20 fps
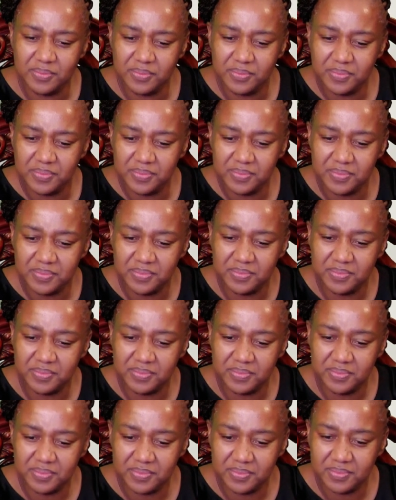
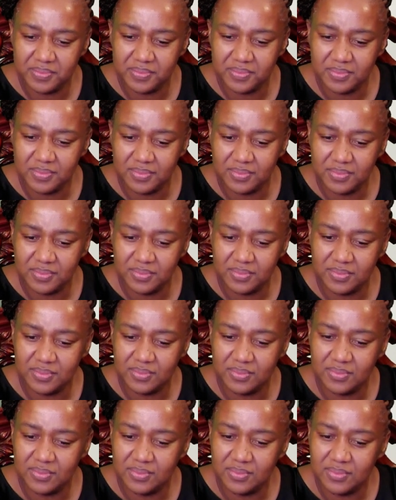(silence)